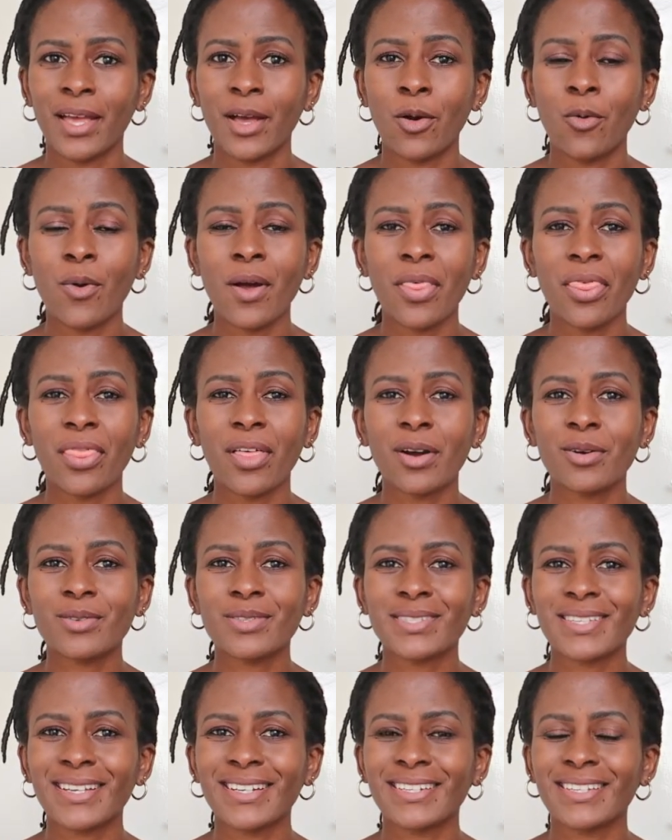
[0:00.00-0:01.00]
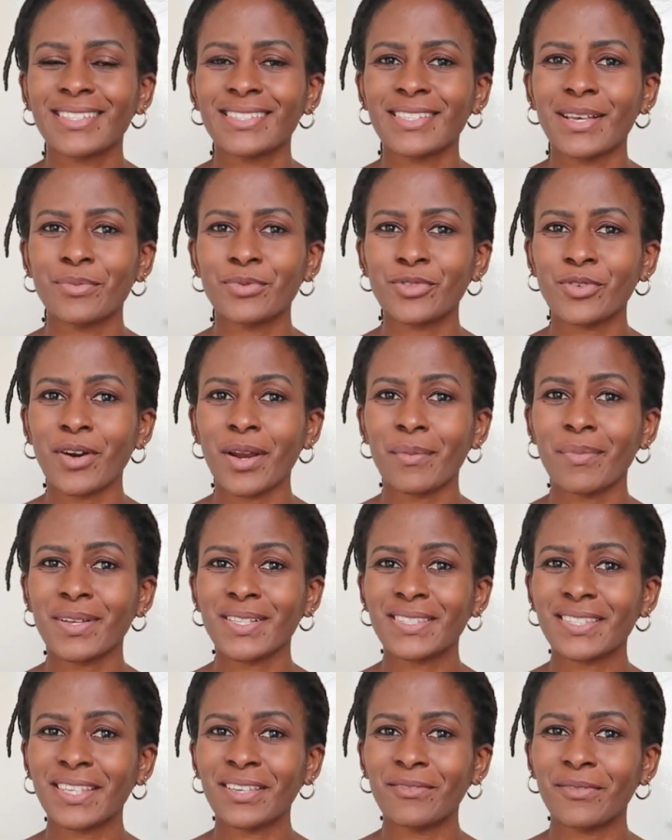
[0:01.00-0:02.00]
a 1000
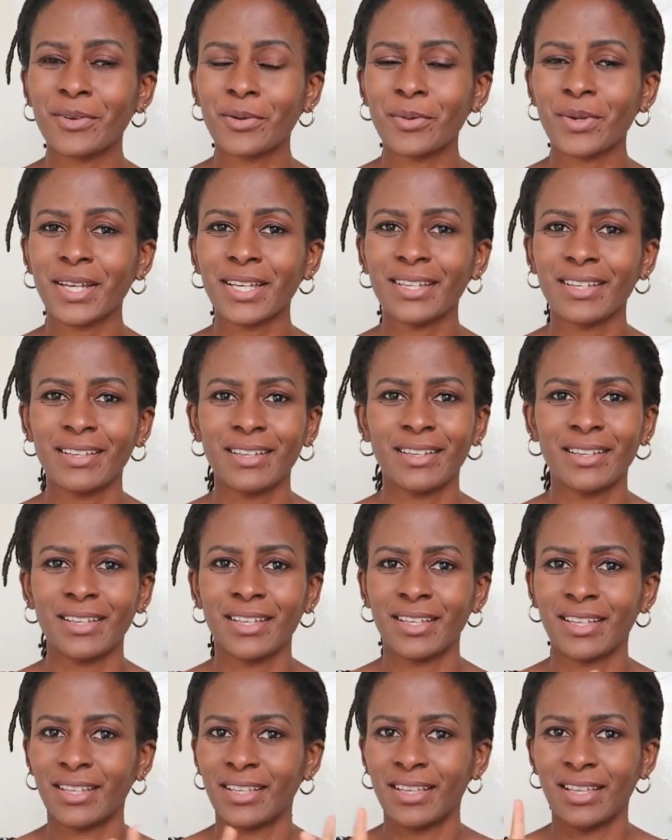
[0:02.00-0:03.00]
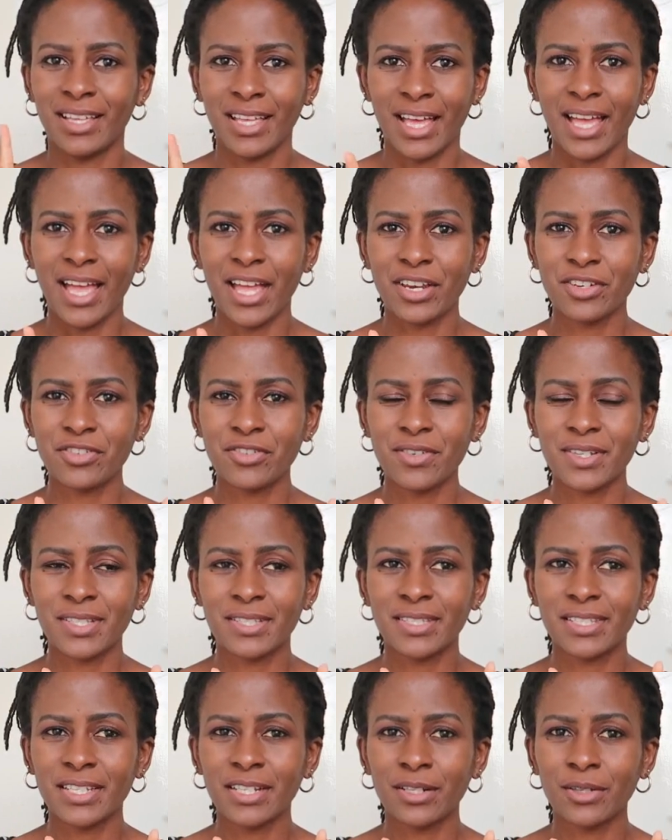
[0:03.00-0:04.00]
subscribers giveaway. Entry is
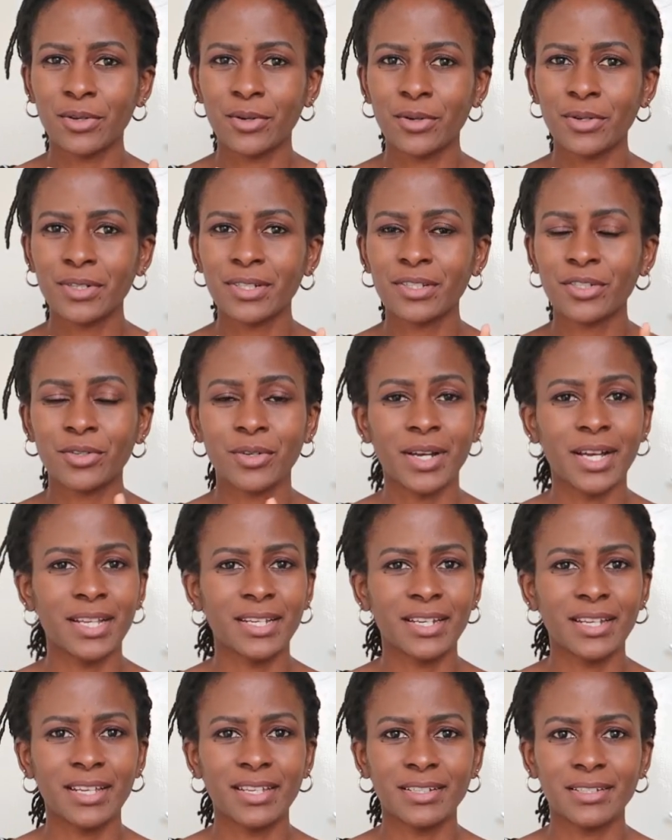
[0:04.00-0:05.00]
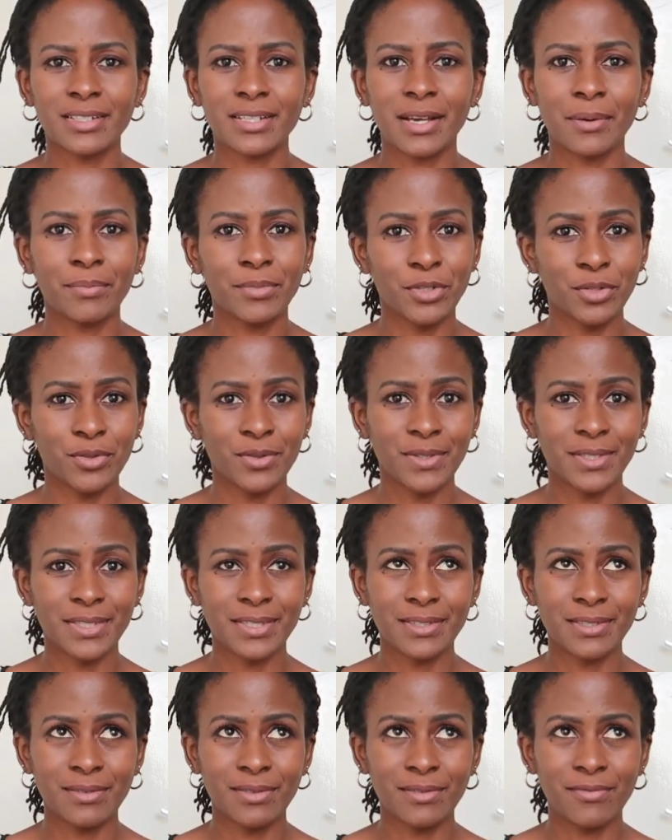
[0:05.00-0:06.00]
still on. You can enter up to
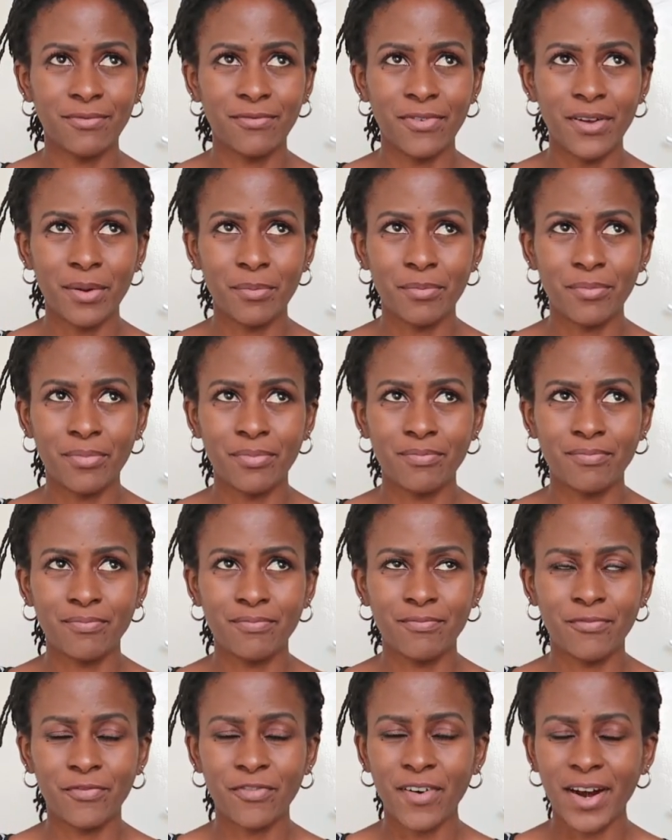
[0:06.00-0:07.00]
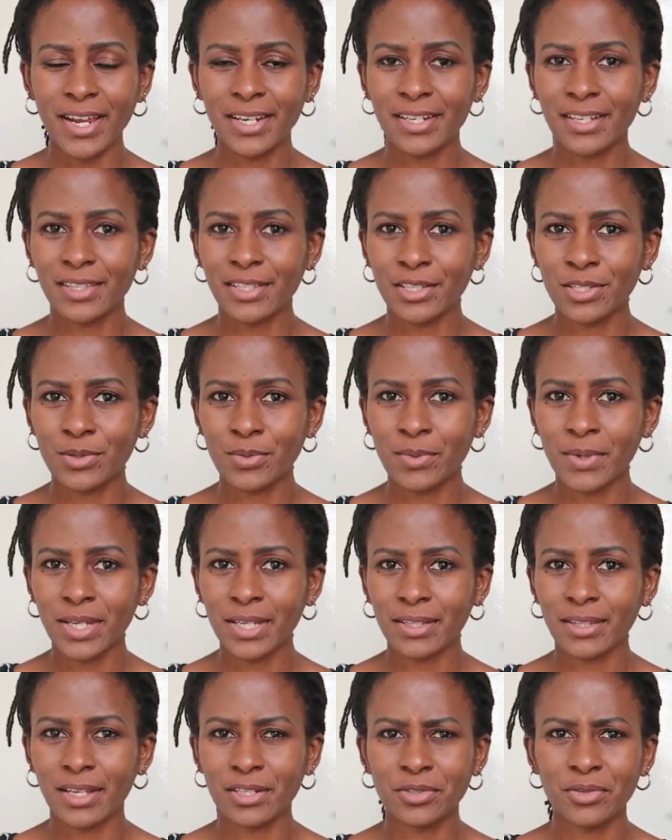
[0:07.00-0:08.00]
Friday this
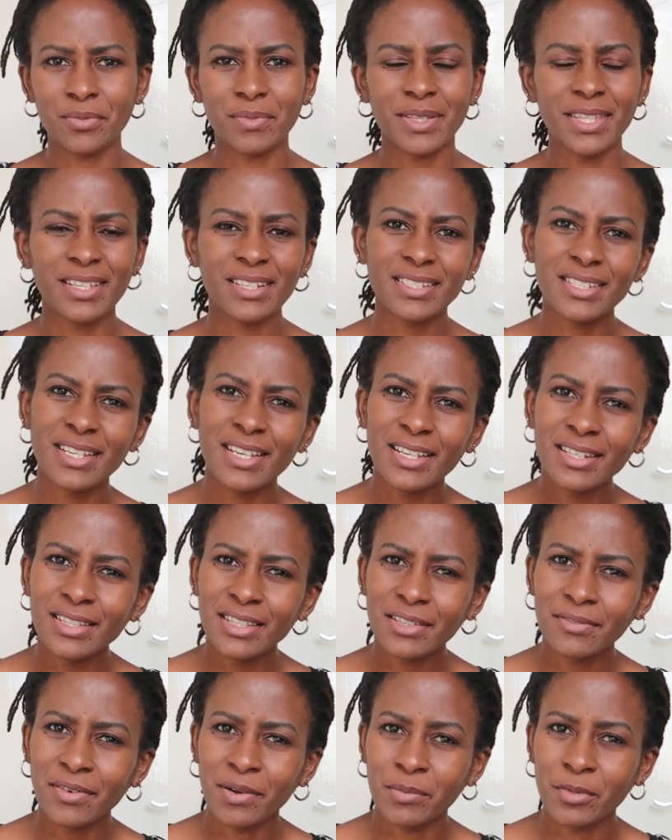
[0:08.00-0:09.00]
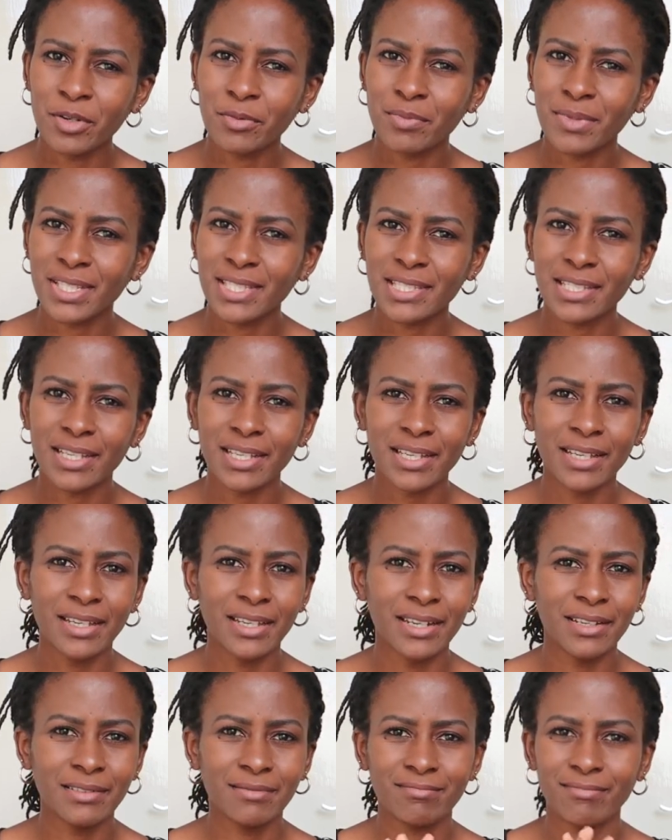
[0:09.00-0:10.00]
week. That will be the 10th if I'm not
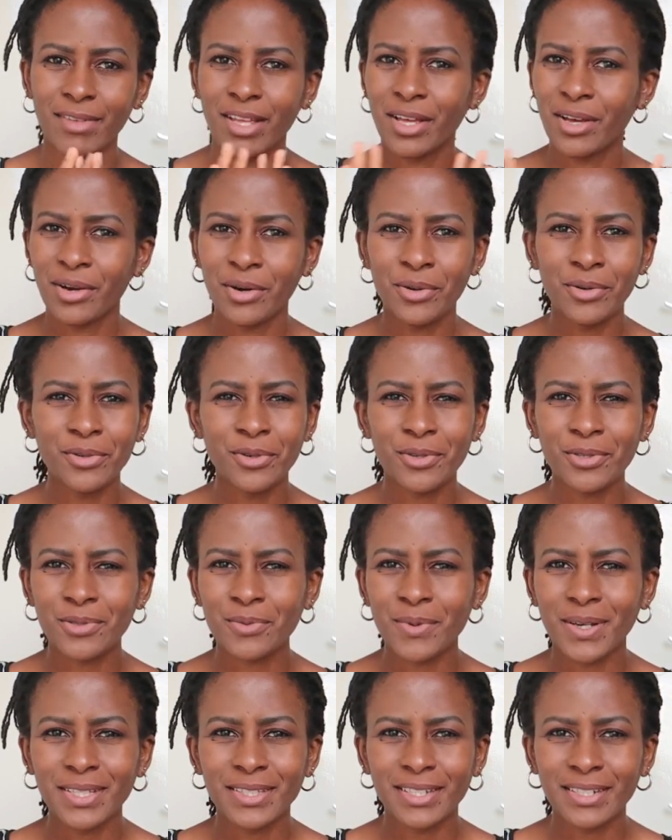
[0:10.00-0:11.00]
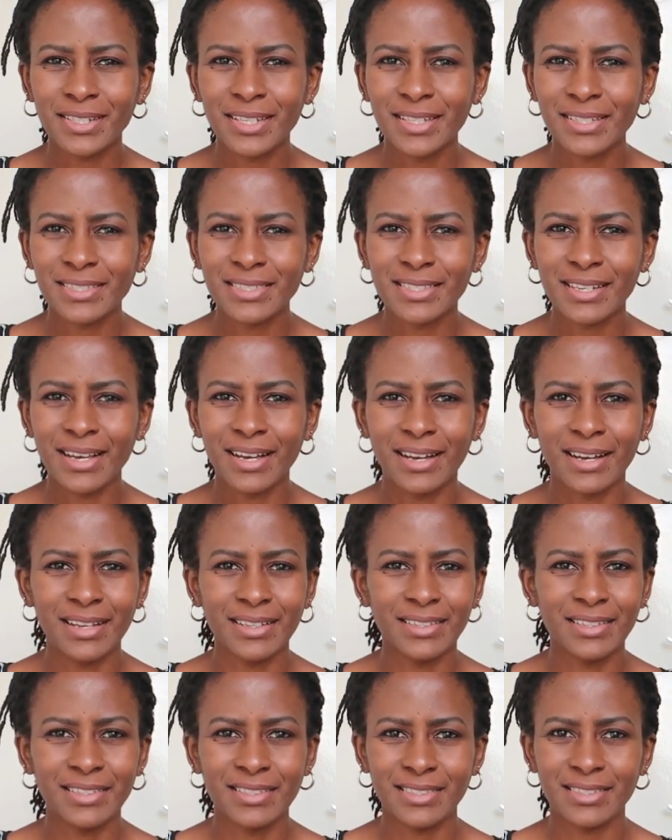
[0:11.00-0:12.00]
mistaken. Who knows what the dates are
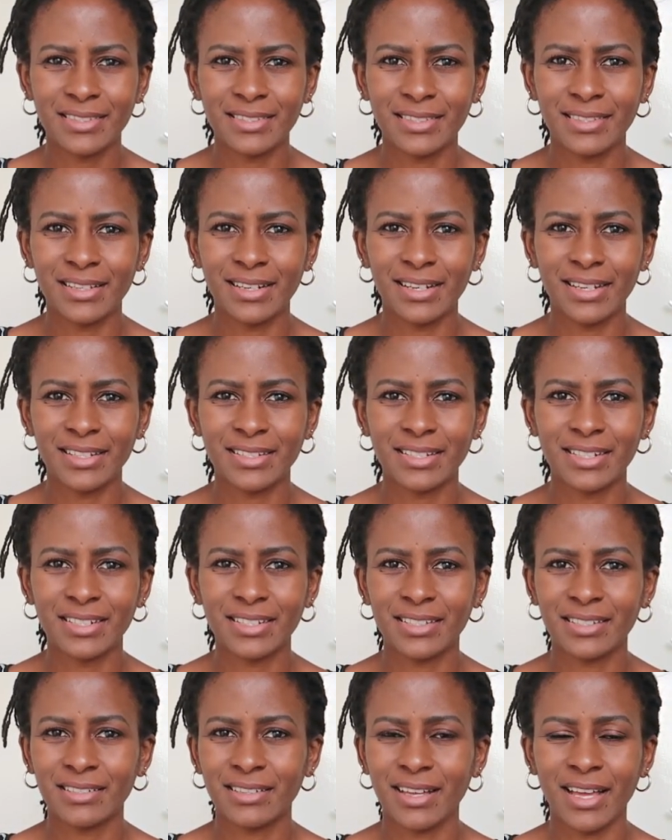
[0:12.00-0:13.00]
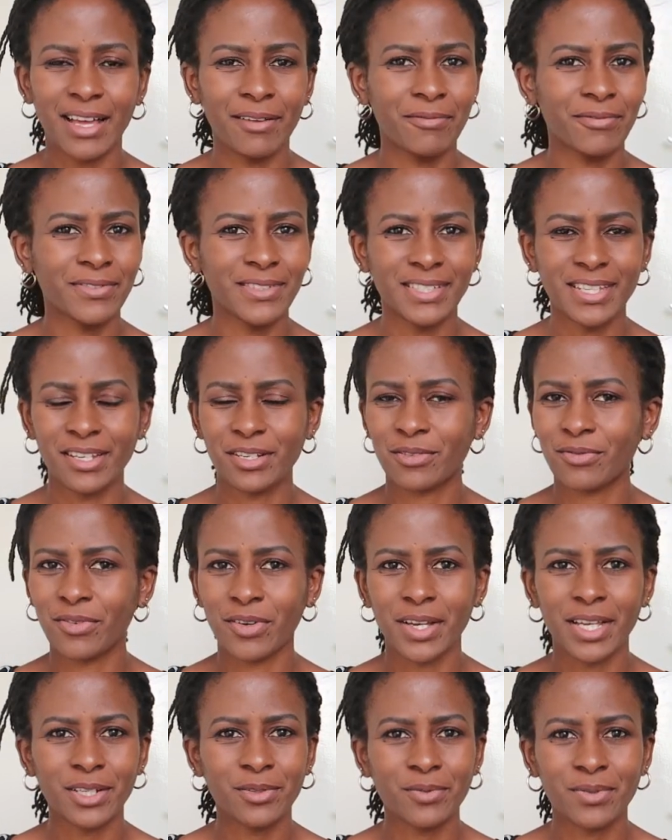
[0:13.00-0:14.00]
this lately. I tend to
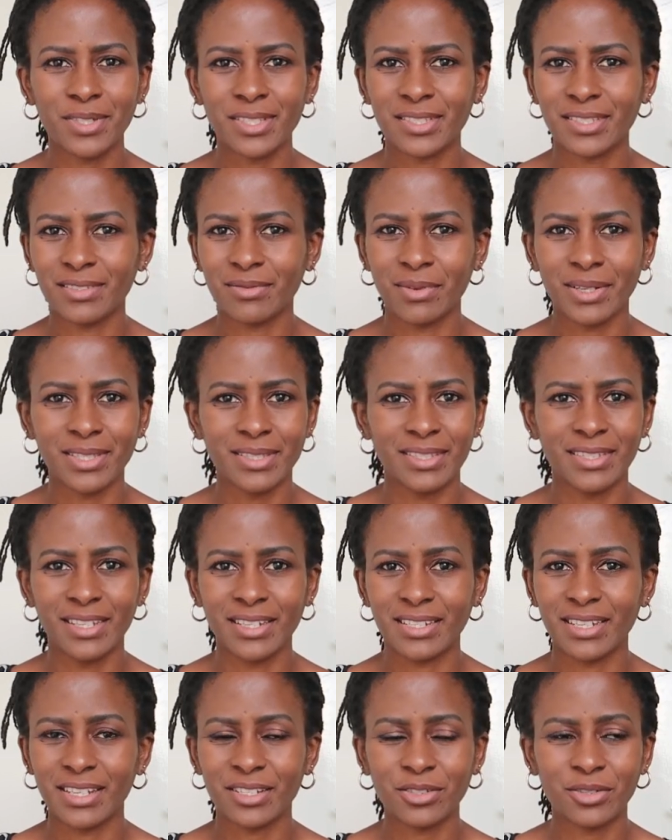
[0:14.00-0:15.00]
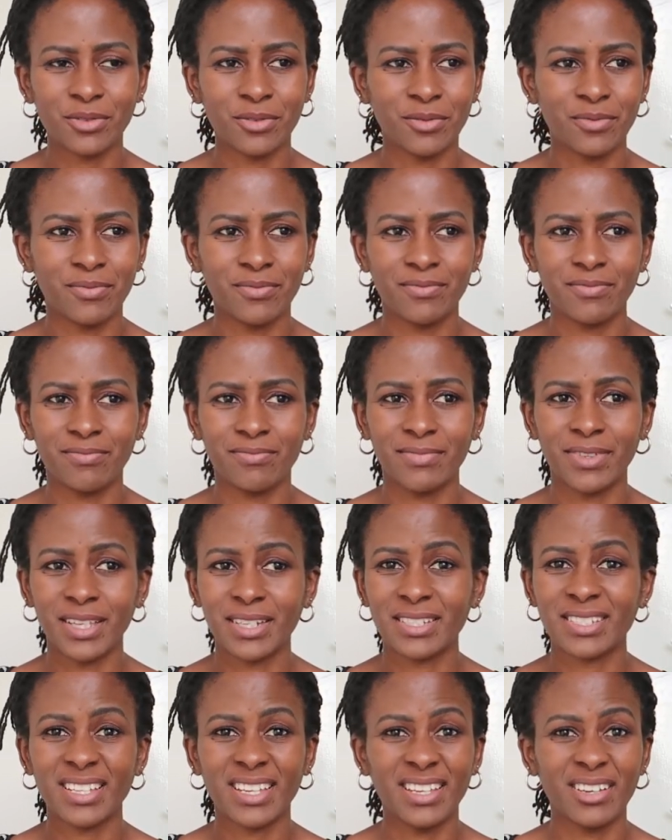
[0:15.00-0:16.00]
forget what the
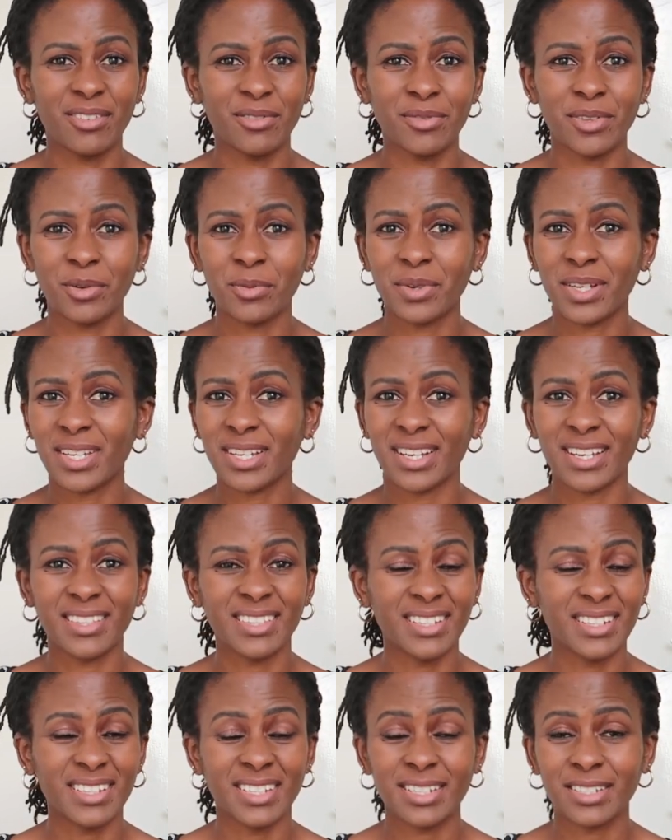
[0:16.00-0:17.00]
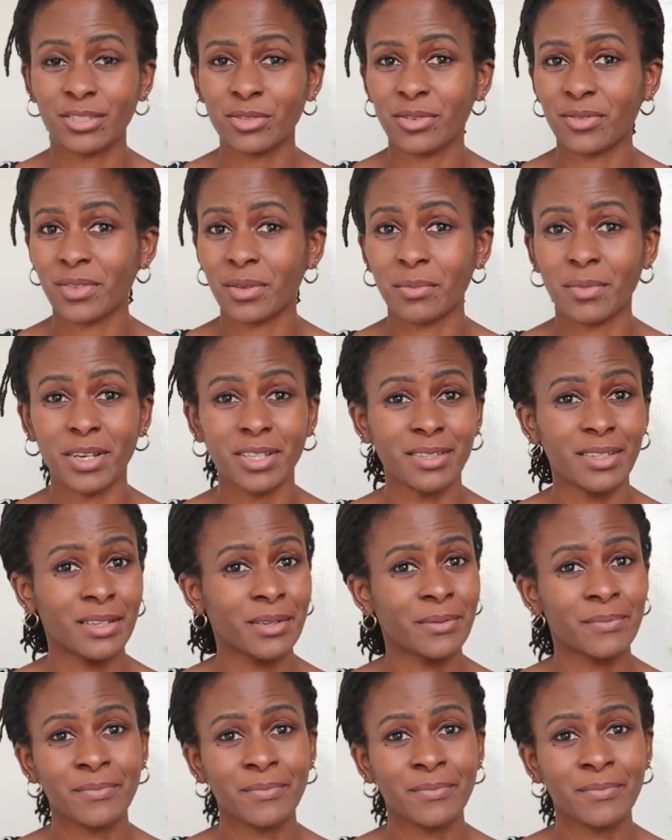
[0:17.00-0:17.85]
day of the week and the date of the month.